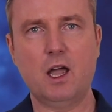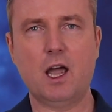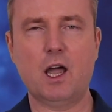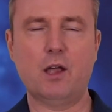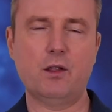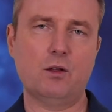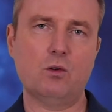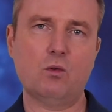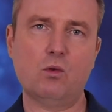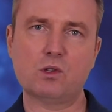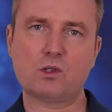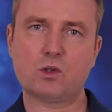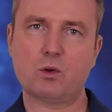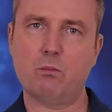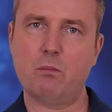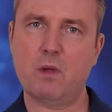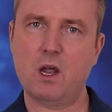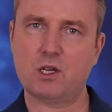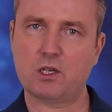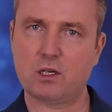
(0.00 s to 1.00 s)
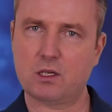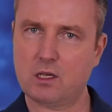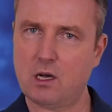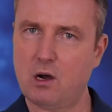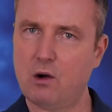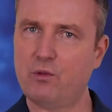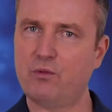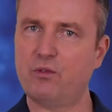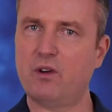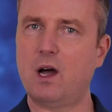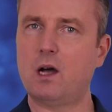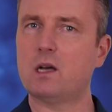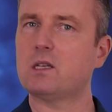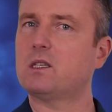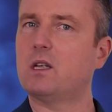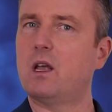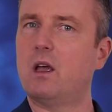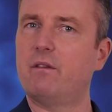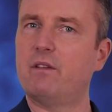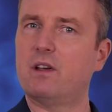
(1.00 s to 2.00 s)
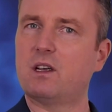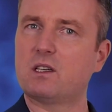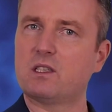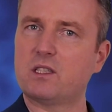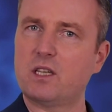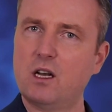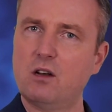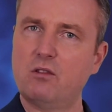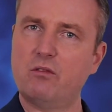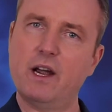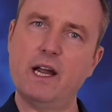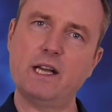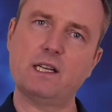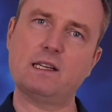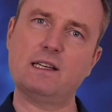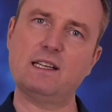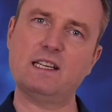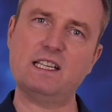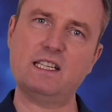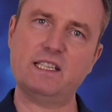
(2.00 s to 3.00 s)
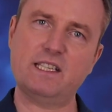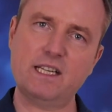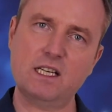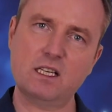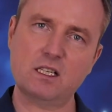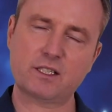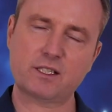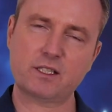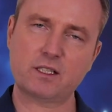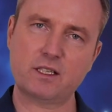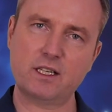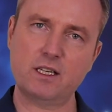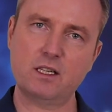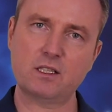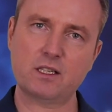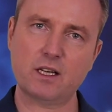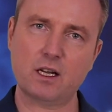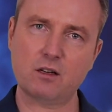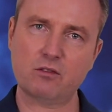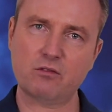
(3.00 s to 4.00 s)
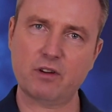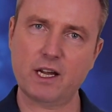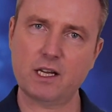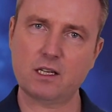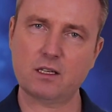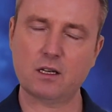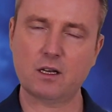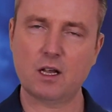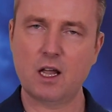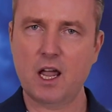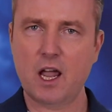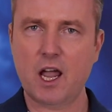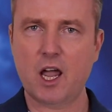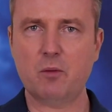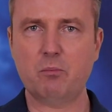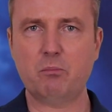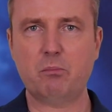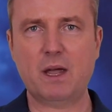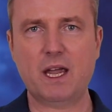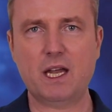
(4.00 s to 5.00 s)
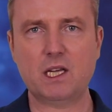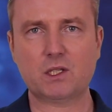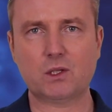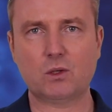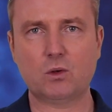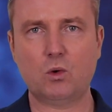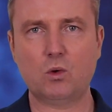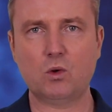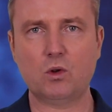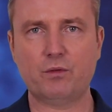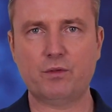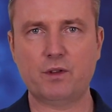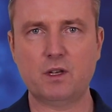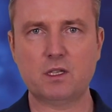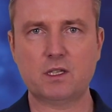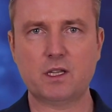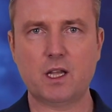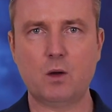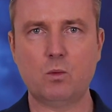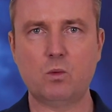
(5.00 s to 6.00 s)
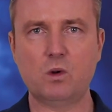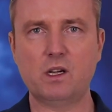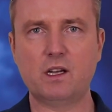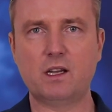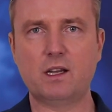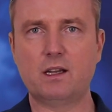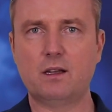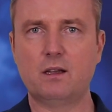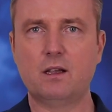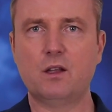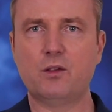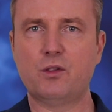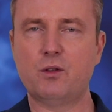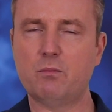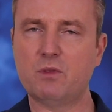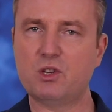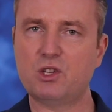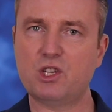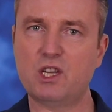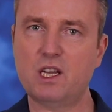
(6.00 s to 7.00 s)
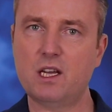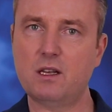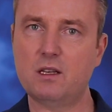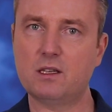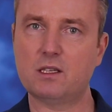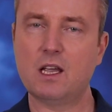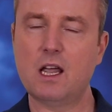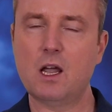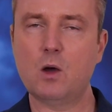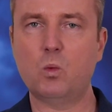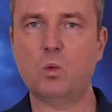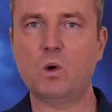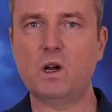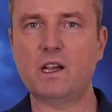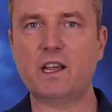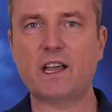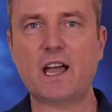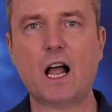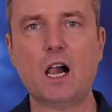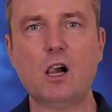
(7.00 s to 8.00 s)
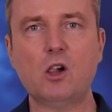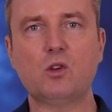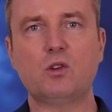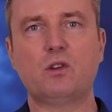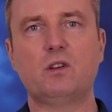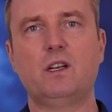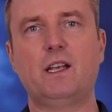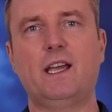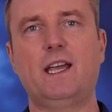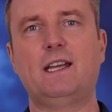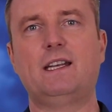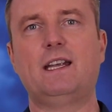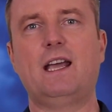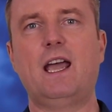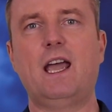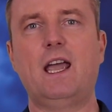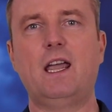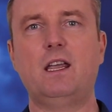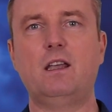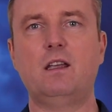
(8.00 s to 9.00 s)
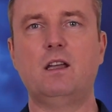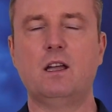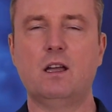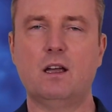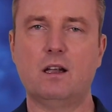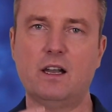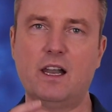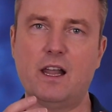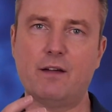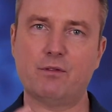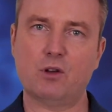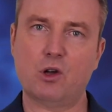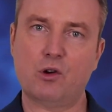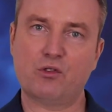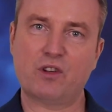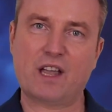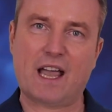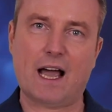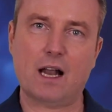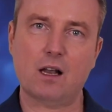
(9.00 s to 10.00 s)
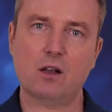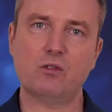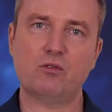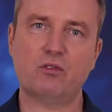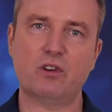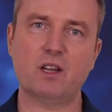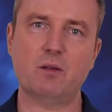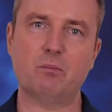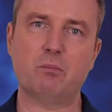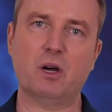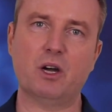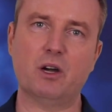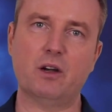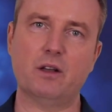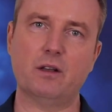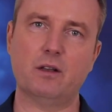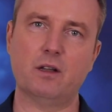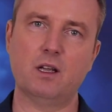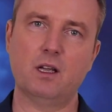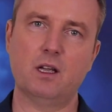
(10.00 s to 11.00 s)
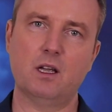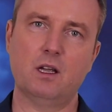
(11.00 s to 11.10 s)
And it also measures how fast they've accelerated and de decelerated. And based on all of this, they will, the machines will calculate a level of calorie burn.